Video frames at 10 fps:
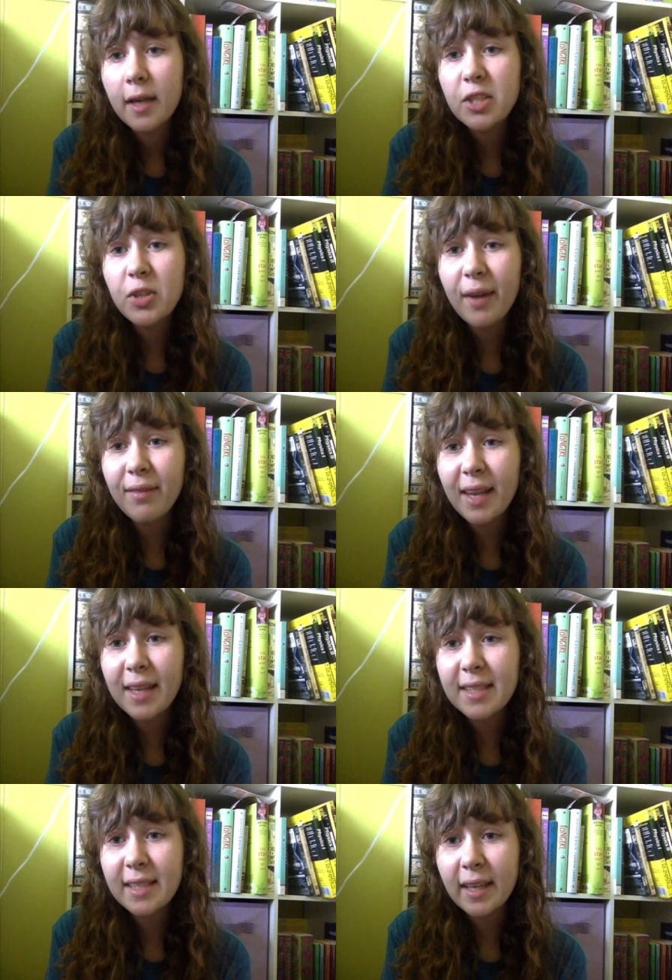Do you have an
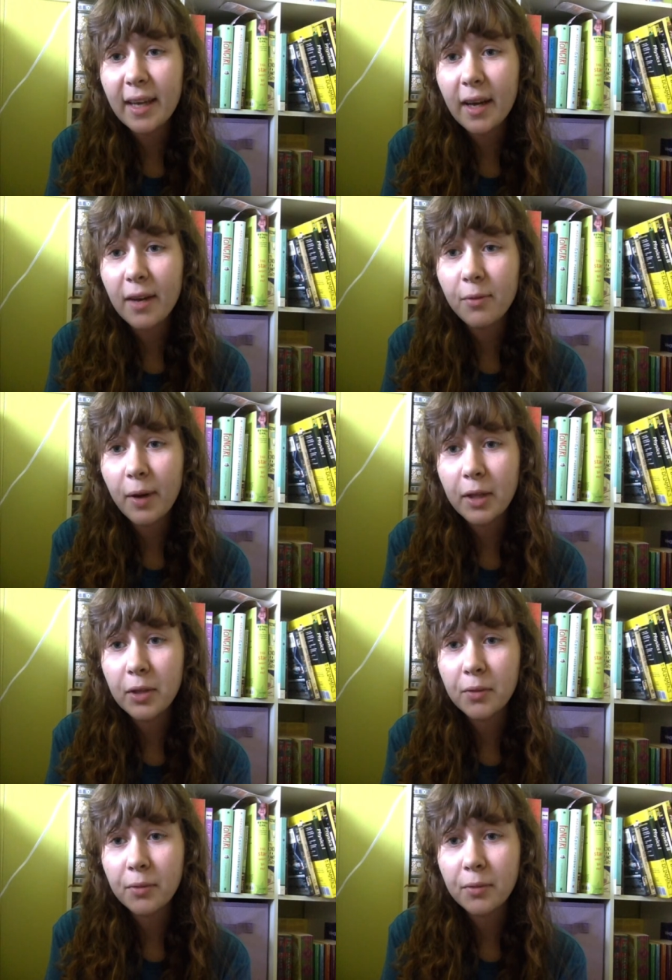idea of what you'll